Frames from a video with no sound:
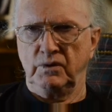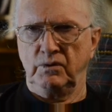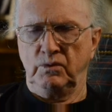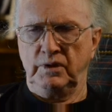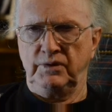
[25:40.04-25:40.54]

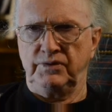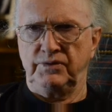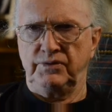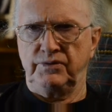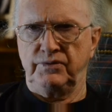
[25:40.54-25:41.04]
with
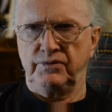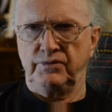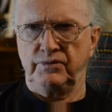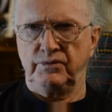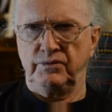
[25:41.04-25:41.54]

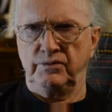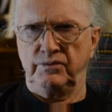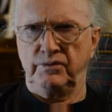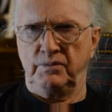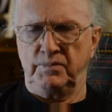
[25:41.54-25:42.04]

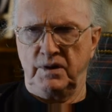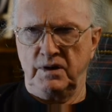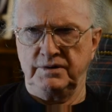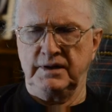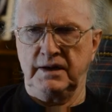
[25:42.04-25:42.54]

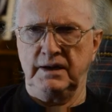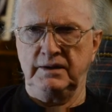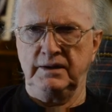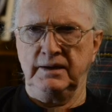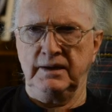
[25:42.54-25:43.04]

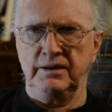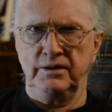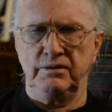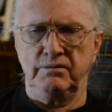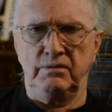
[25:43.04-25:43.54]
apartheid
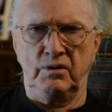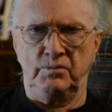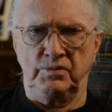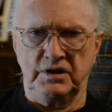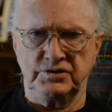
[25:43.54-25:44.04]
and
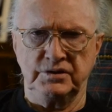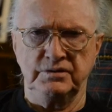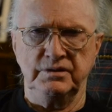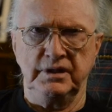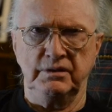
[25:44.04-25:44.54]

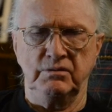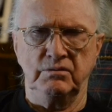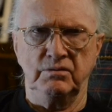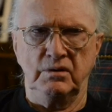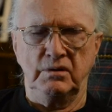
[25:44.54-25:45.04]

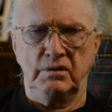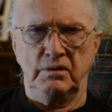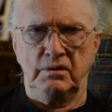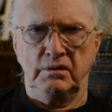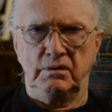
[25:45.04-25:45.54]
oppression
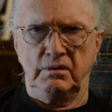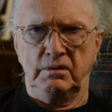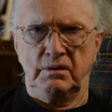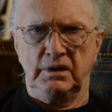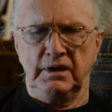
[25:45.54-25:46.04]

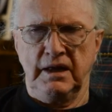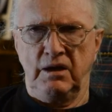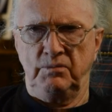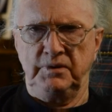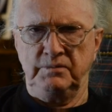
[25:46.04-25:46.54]
and
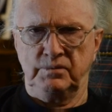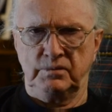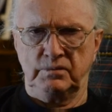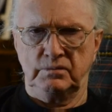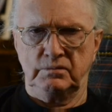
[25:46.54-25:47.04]
how
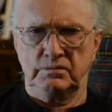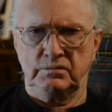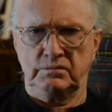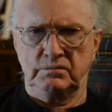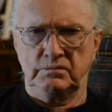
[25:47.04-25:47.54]
people
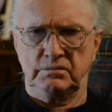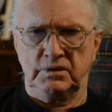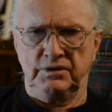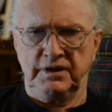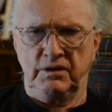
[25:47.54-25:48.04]

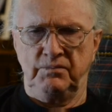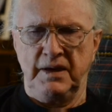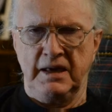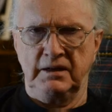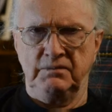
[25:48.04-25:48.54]
are dealt
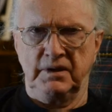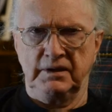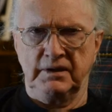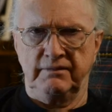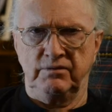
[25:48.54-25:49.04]
badly by
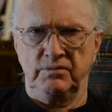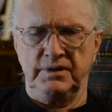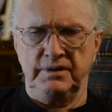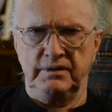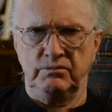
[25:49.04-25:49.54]

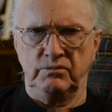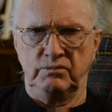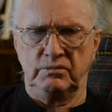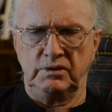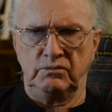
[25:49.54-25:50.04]
government
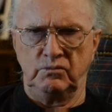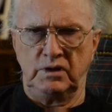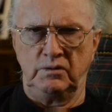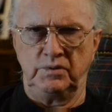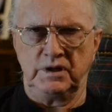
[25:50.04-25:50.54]
and
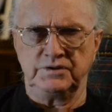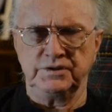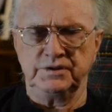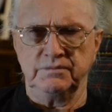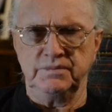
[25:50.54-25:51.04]
what
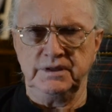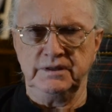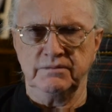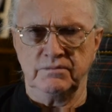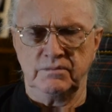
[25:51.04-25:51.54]
oppression can mean